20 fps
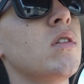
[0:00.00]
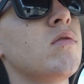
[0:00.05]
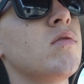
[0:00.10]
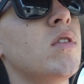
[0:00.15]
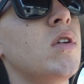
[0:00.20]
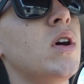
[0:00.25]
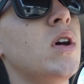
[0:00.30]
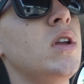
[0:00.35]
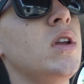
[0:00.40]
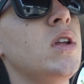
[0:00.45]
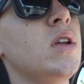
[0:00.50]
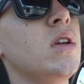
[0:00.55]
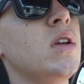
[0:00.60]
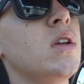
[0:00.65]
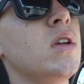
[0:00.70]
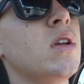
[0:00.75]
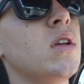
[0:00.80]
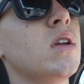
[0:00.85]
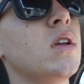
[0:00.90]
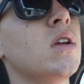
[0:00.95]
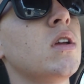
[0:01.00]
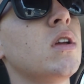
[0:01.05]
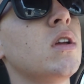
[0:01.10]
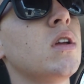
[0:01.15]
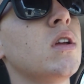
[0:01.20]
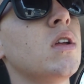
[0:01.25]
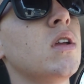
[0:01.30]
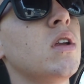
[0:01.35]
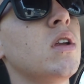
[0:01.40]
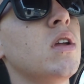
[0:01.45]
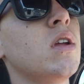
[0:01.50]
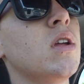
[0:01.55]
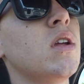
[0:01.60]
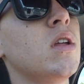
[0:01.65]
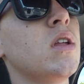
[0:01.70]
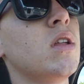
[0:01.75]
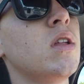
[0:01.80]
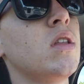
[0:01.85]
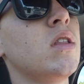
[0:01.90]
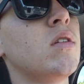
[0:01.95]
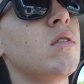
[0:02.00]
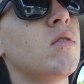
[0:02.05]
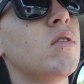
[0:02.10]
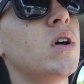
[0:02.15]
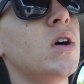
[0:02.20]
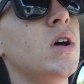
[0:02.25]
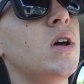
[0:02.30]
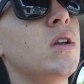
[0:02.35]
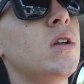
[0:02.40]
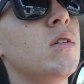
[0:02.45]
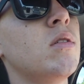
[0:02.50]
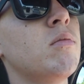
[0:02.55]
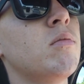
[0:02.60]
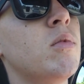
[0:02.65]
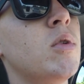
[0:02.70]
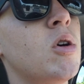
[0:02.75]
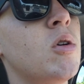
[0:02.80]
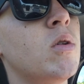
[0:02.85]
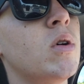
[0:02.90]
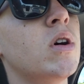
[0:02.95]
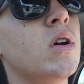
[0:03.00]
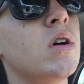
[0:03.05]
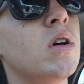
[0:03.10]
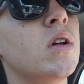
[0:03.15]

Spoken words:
finding the right mower.